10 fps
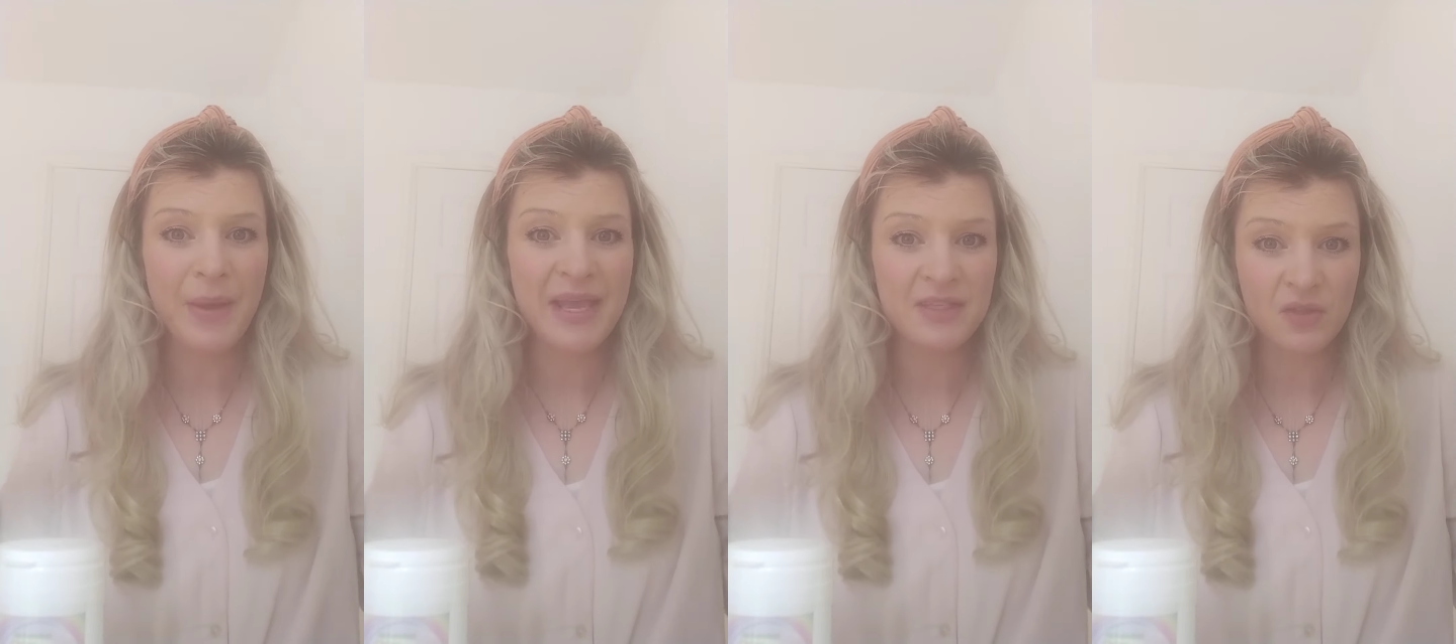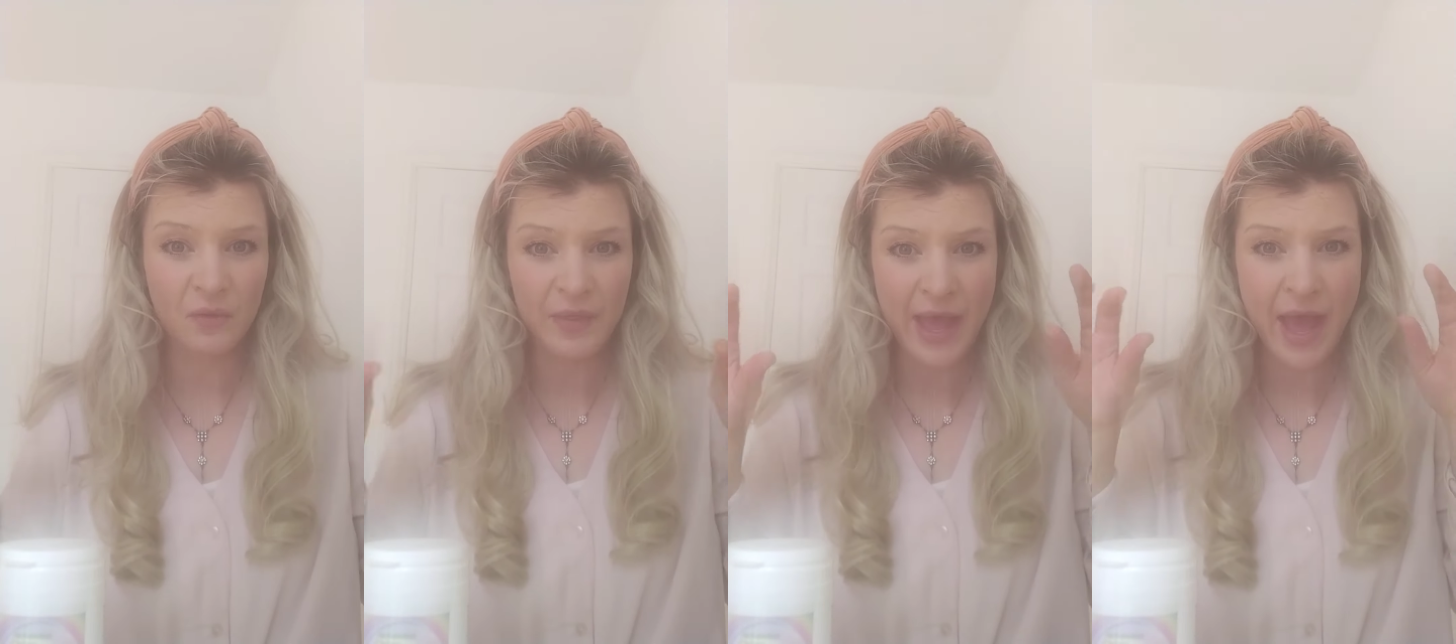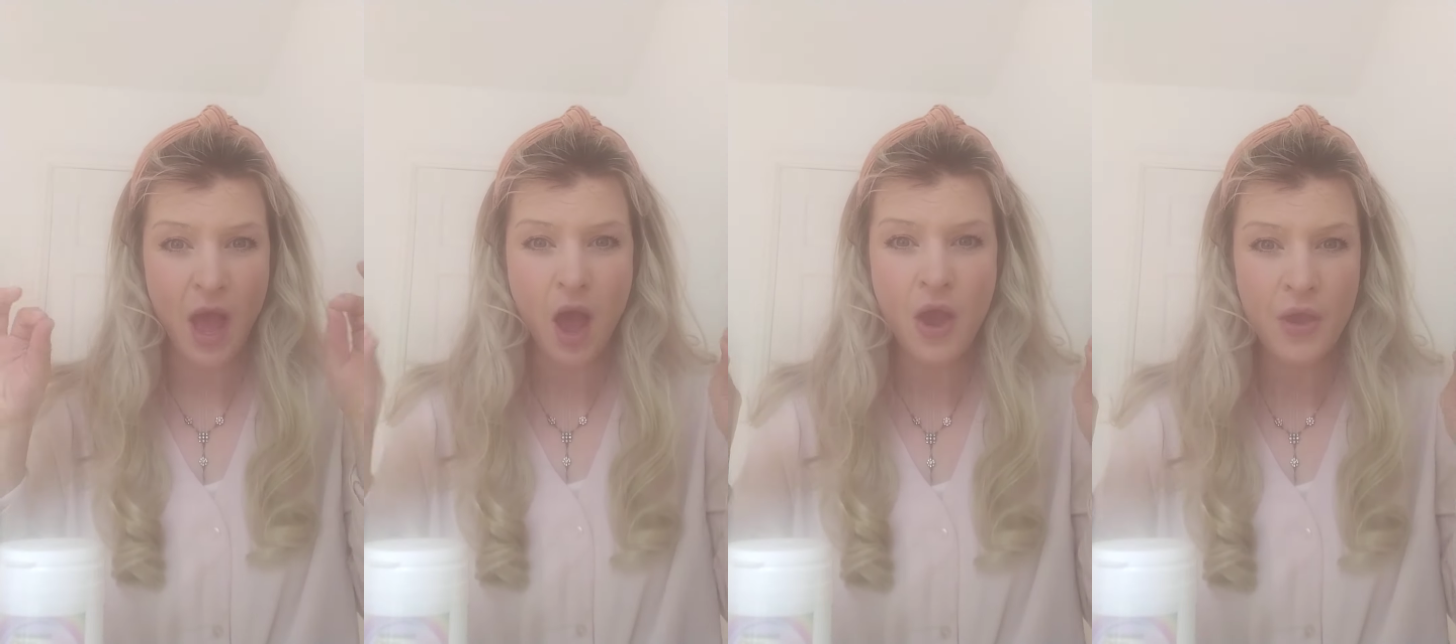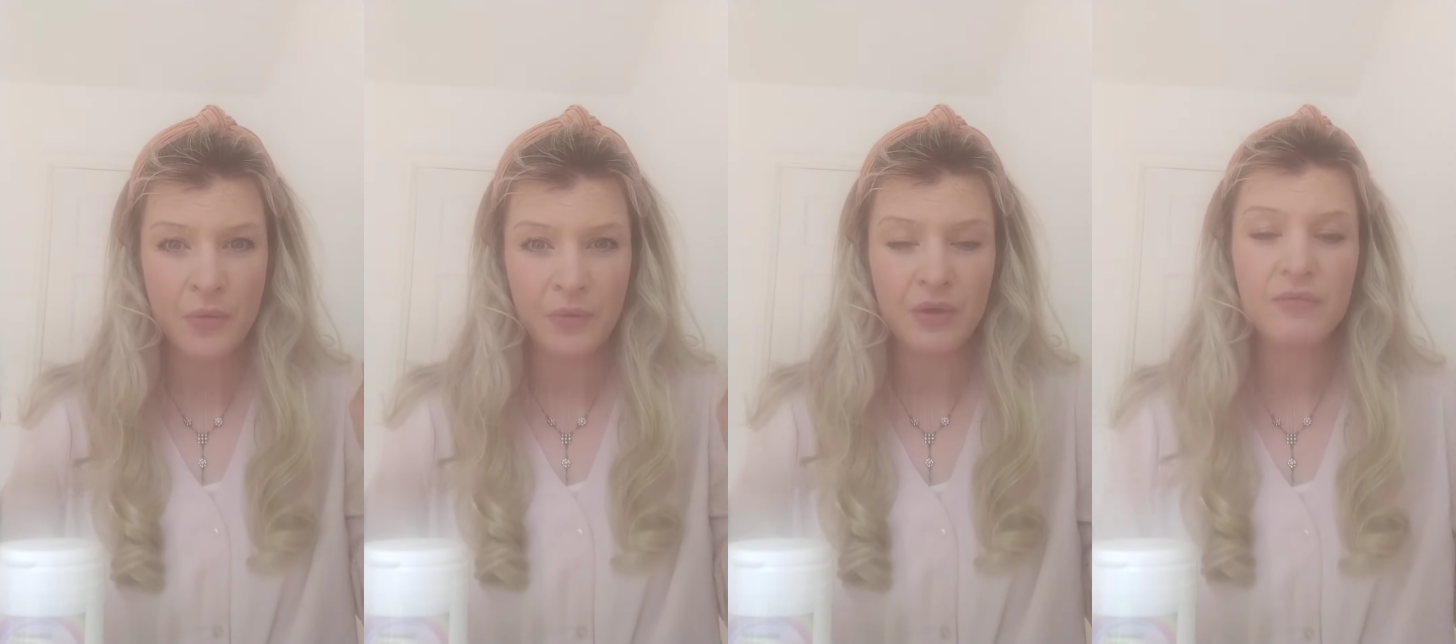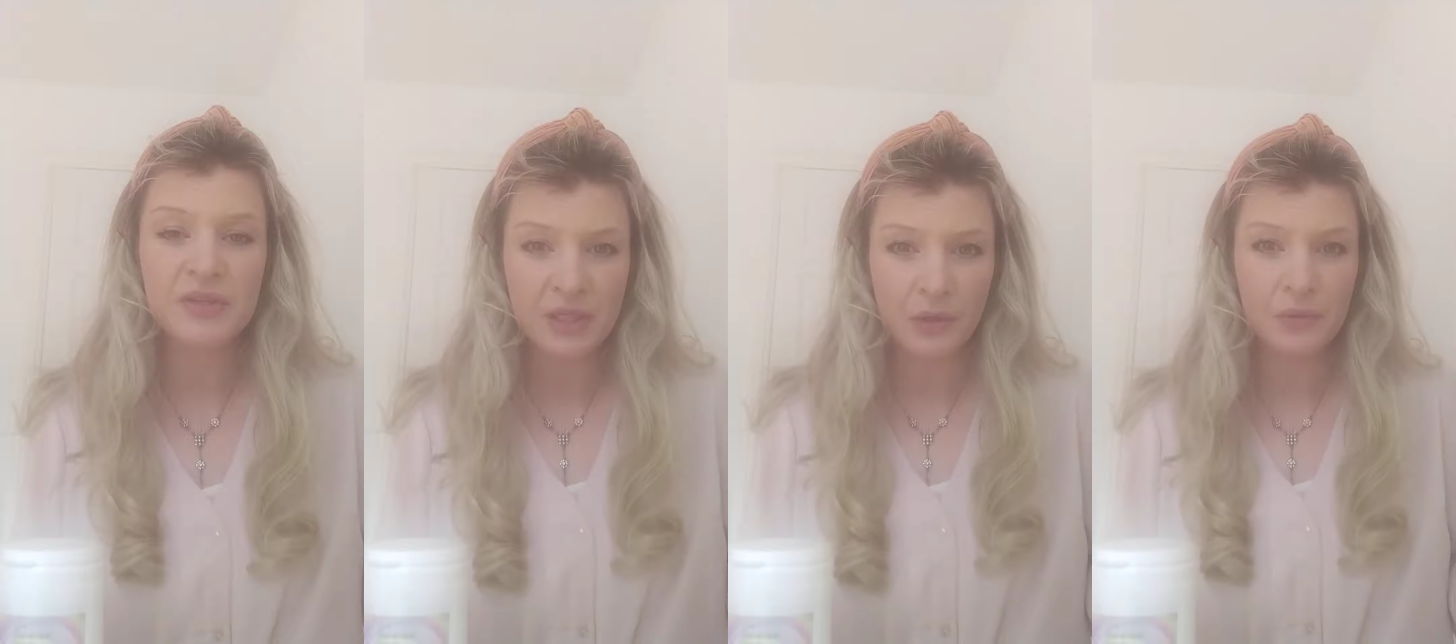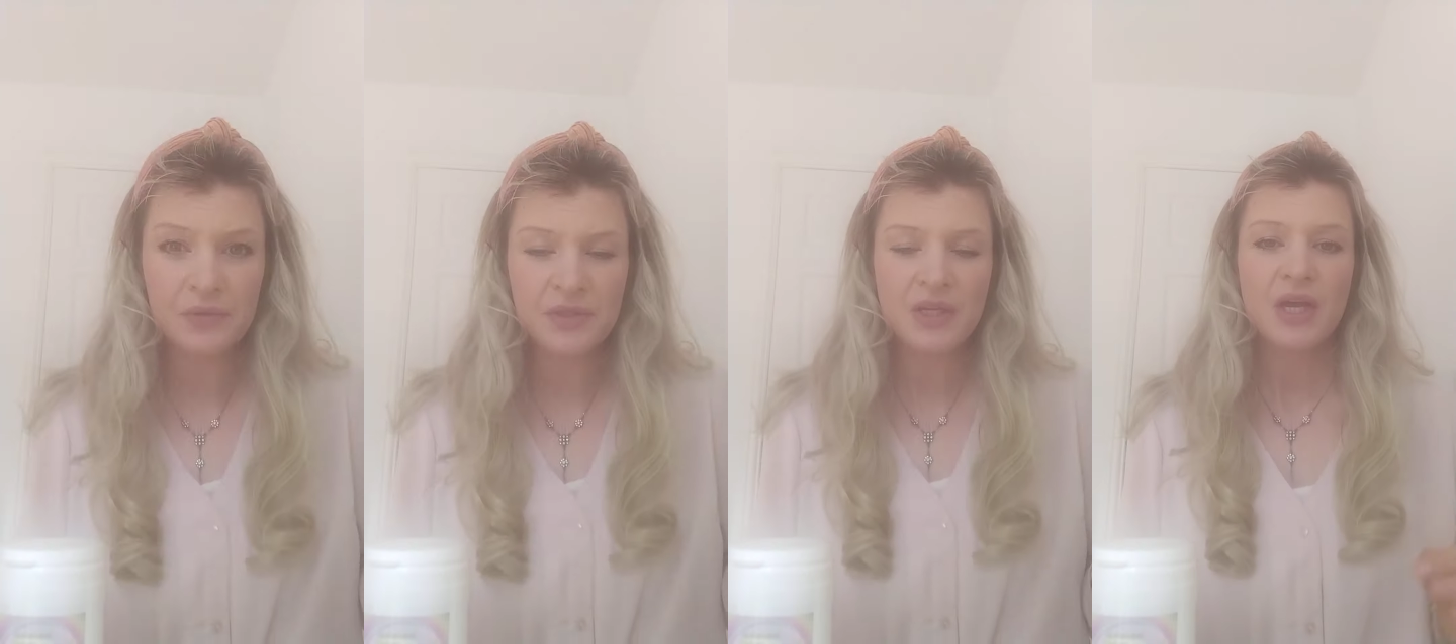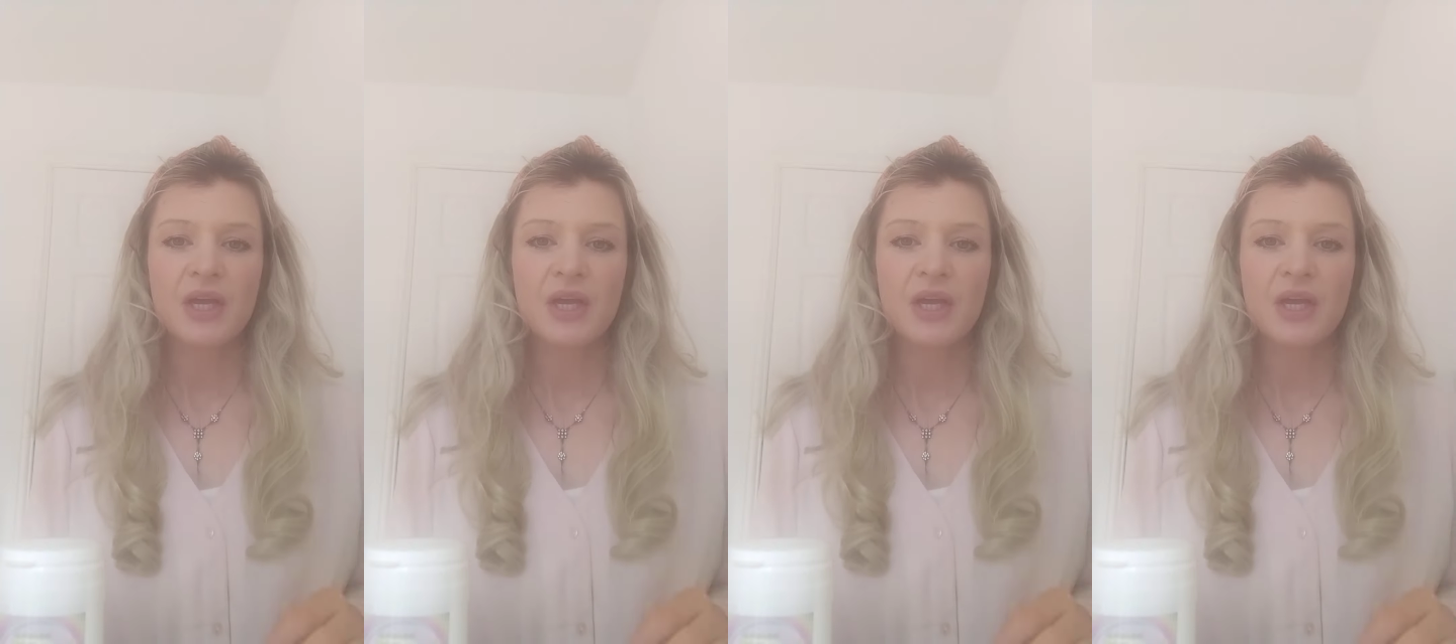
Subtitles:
based on their own results.